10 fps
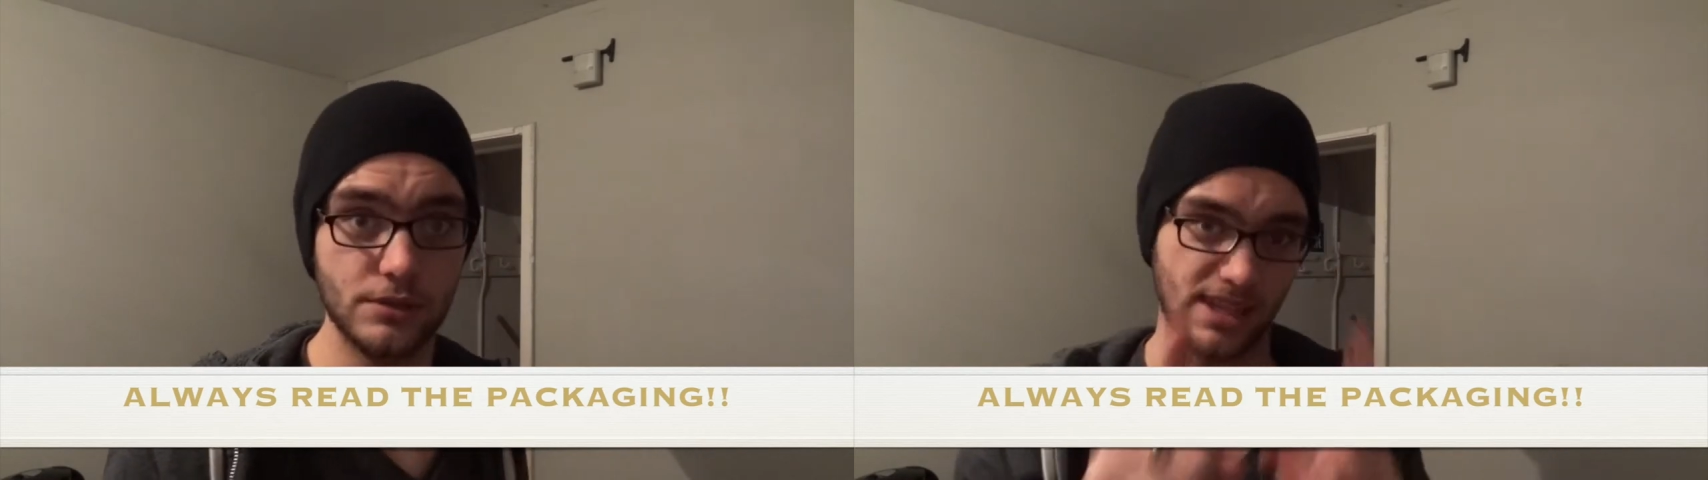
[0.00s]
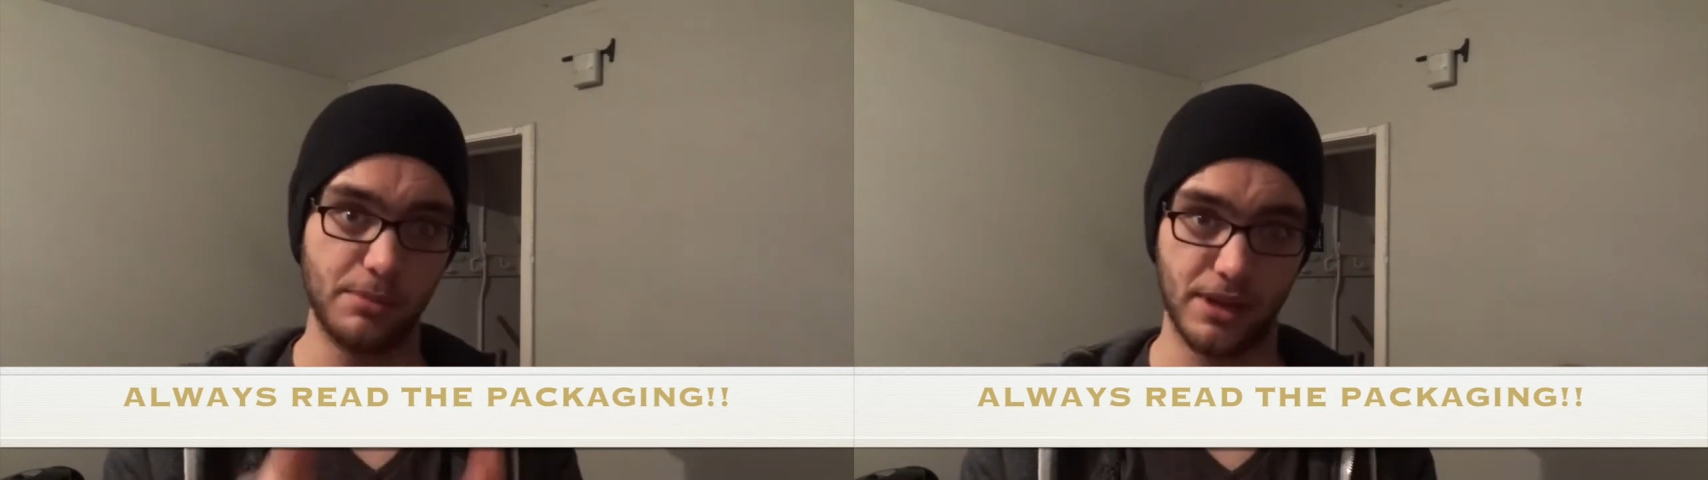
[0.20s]

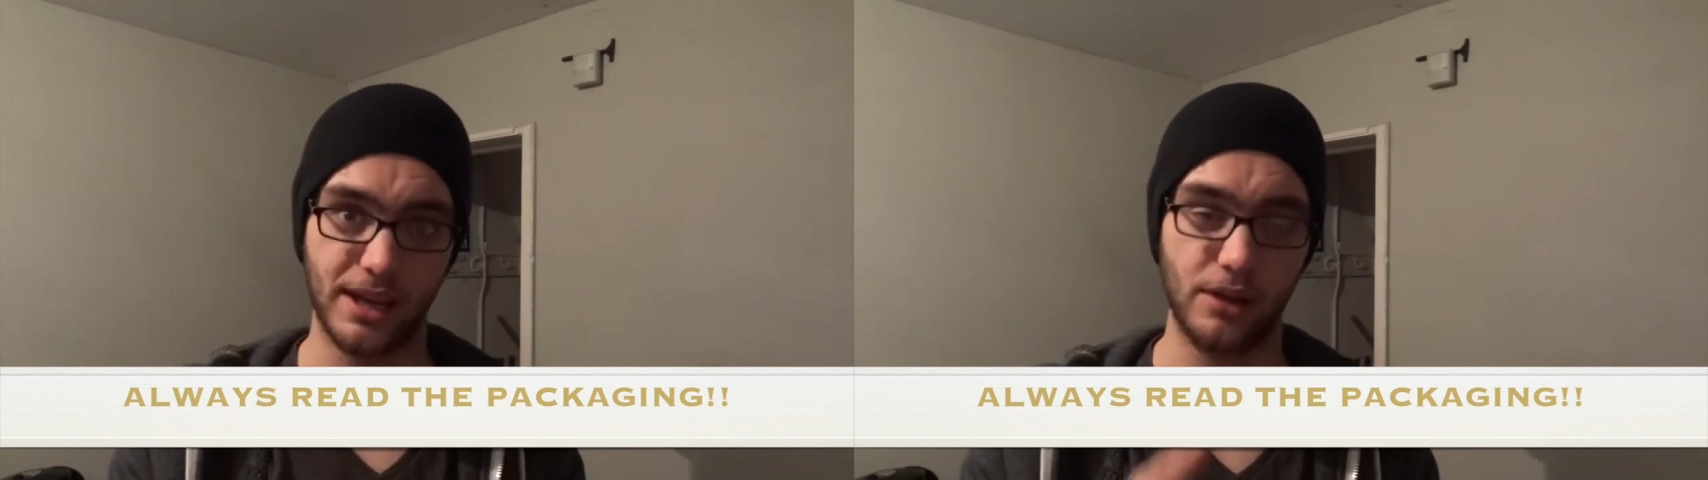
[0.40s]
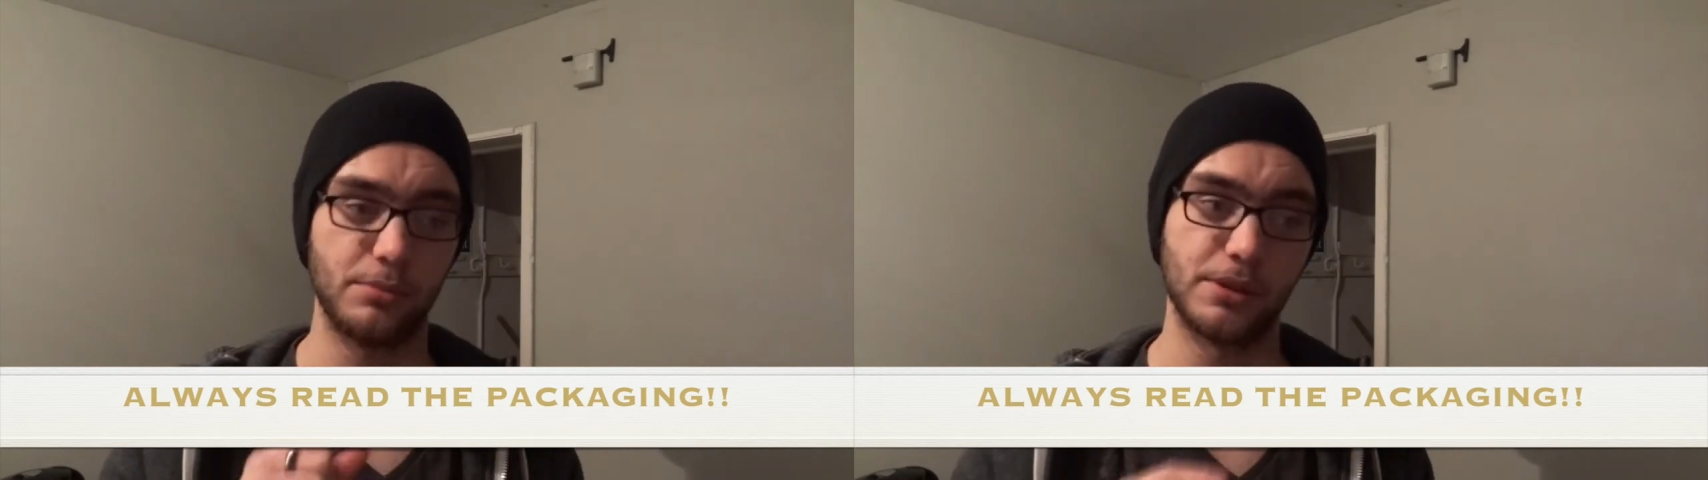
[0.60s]
Keep an
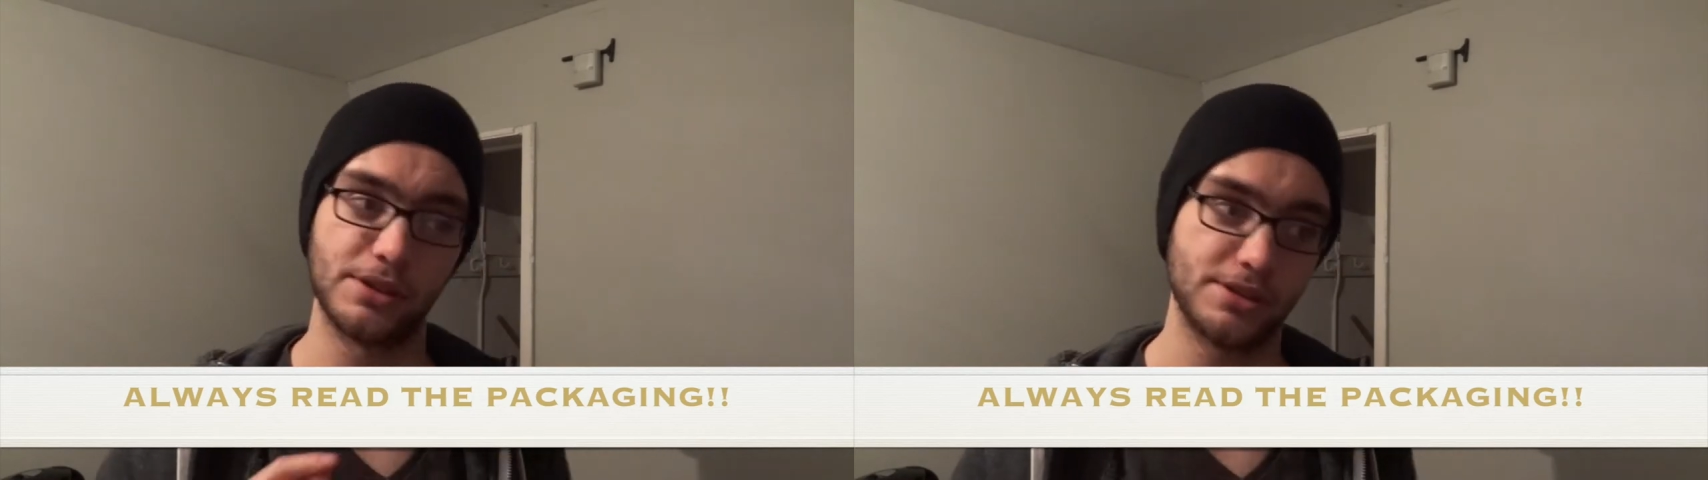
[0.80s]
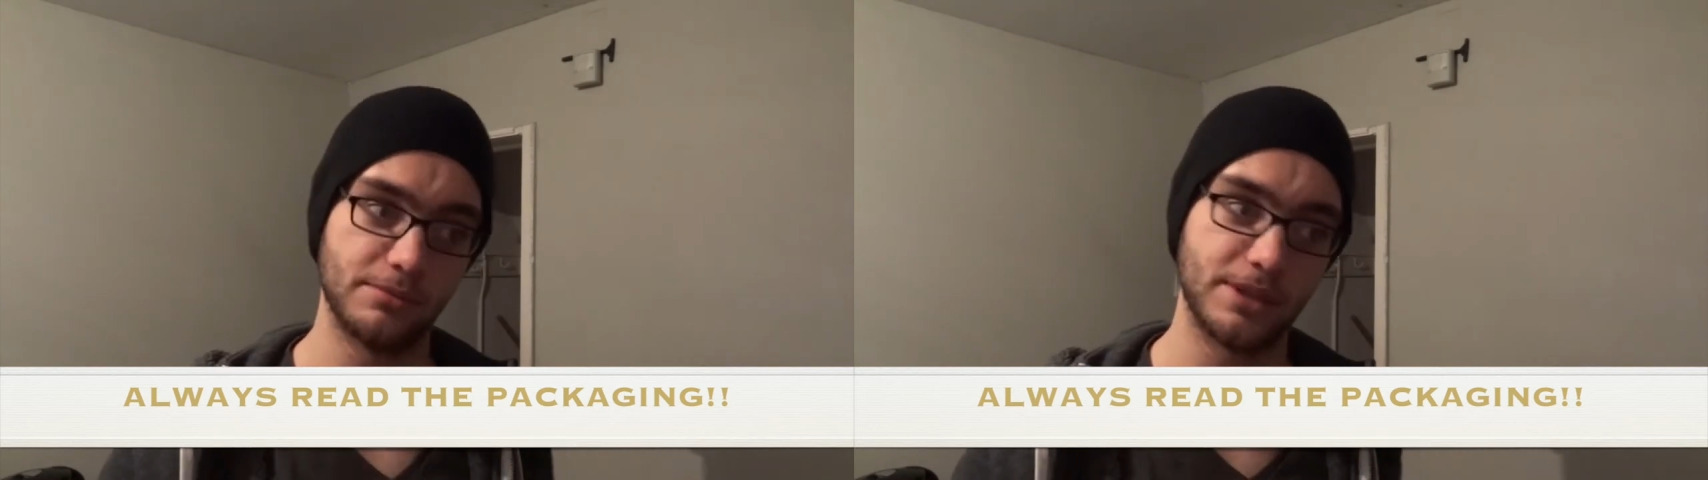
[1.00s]
eye out
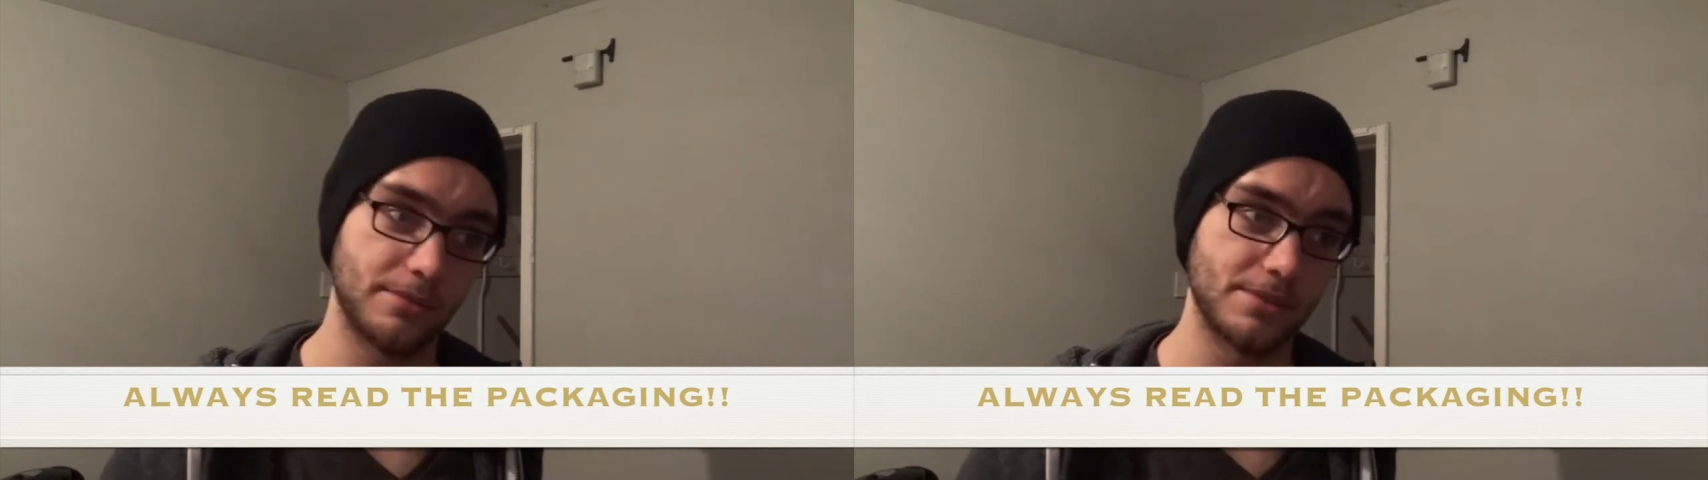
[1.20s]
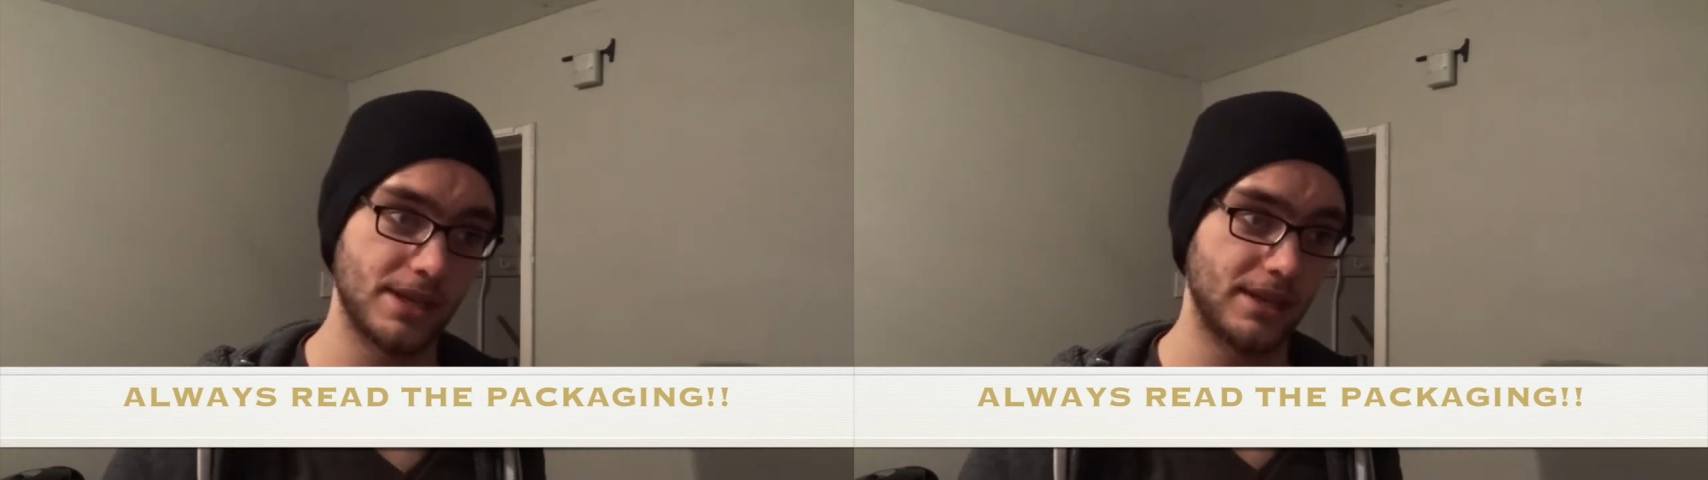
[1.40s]
because
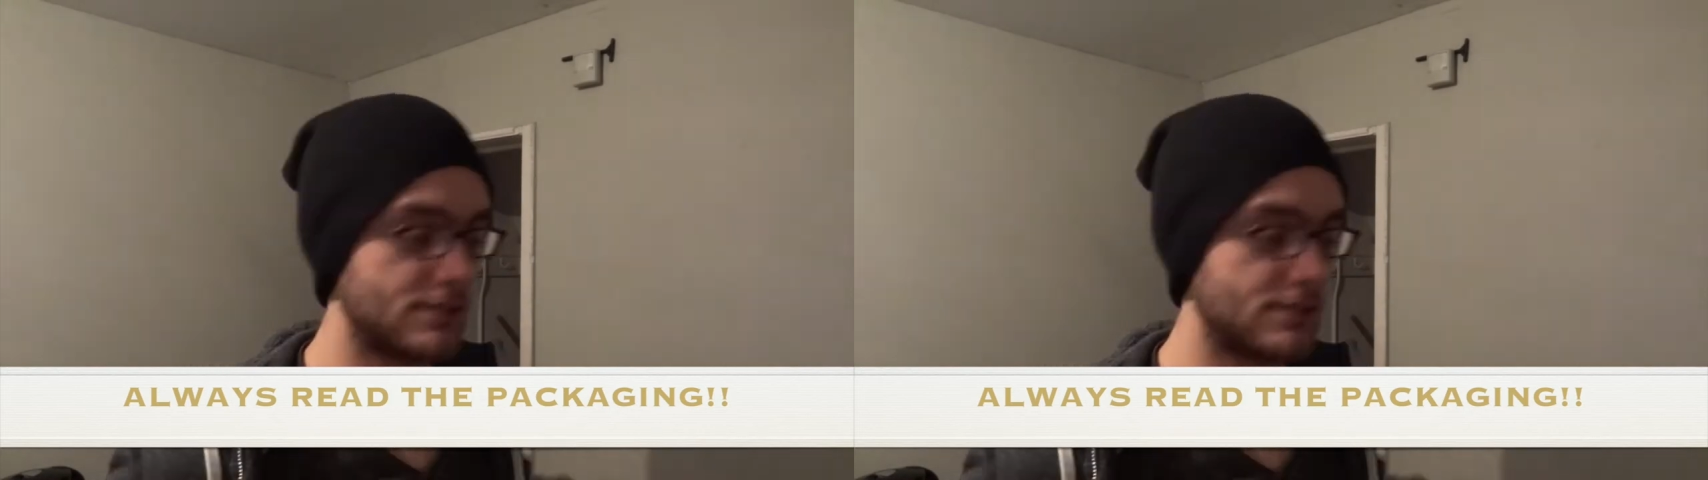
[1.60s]
sometimes it